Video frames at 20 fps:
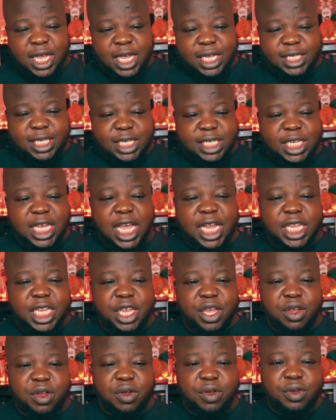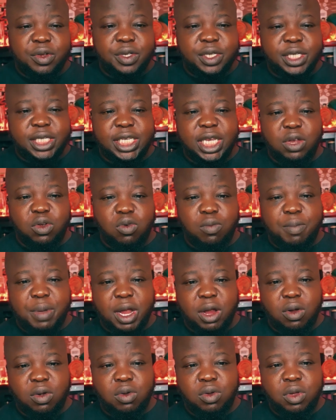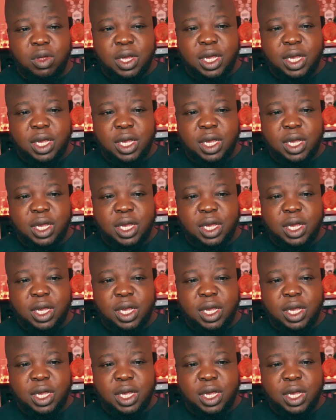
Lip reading: It's a 10-year single barrel.